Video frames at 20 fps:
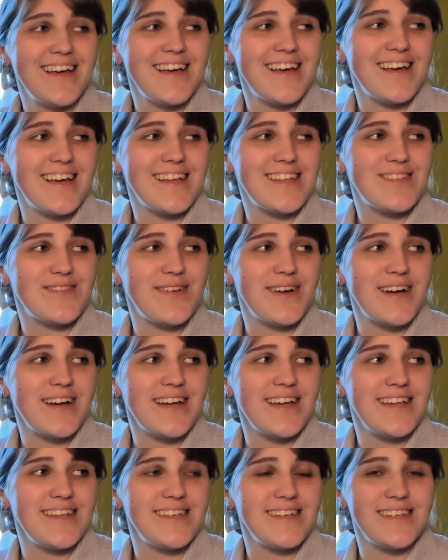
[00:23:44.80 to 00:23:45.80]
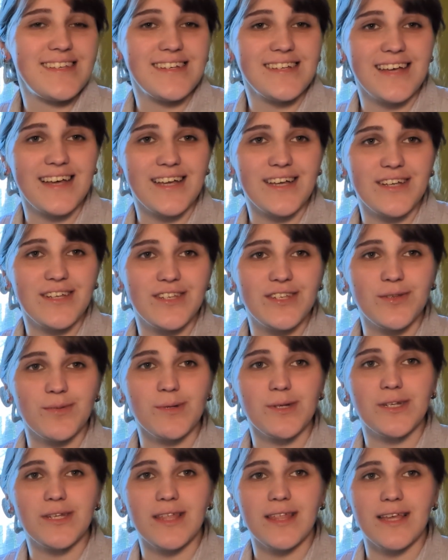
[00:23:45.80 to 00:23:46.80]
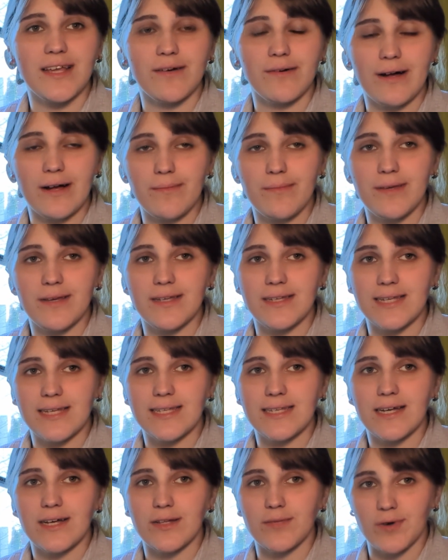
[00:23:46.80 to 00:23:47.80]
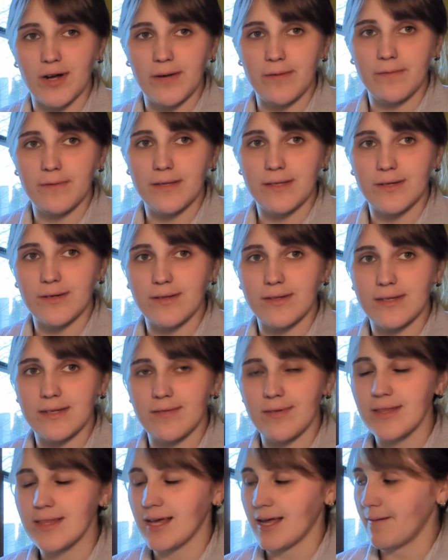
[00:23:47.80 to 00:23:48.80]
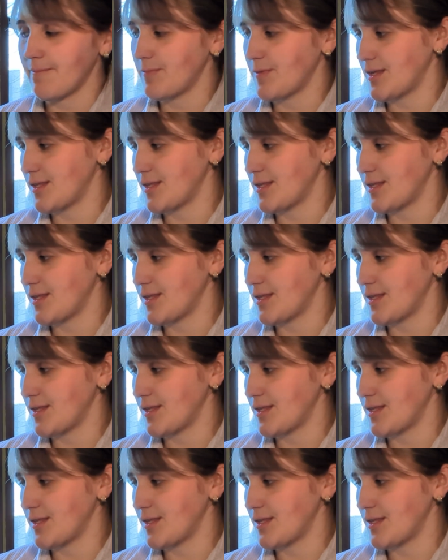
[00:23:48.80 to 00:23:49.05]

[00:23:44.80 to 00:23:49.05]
it's very easy to like switch the thing around because that's how the rhyme fits or stuff like that.